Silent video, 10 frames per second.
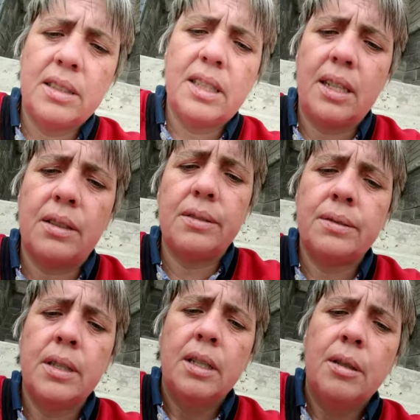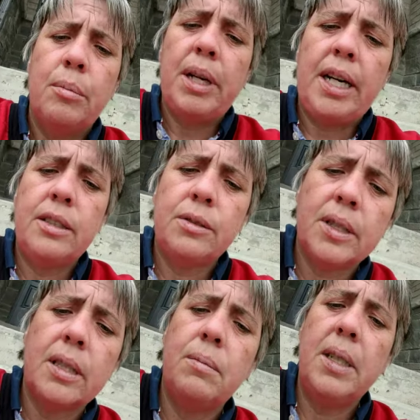death,
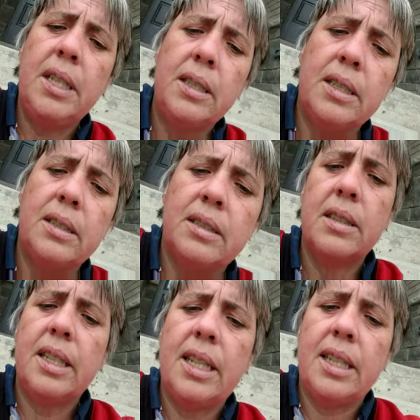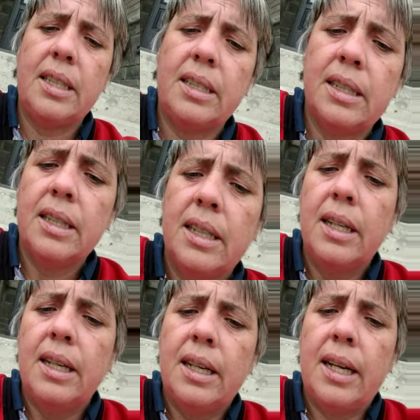Patrick Whalen stayed
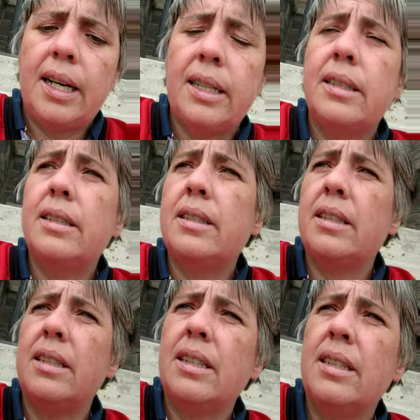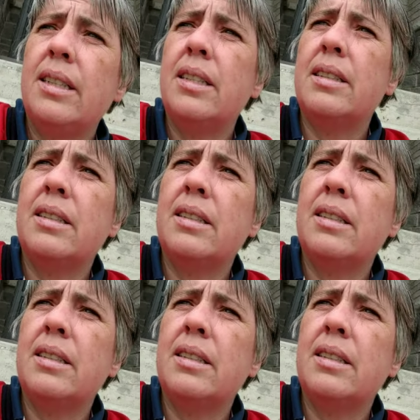at the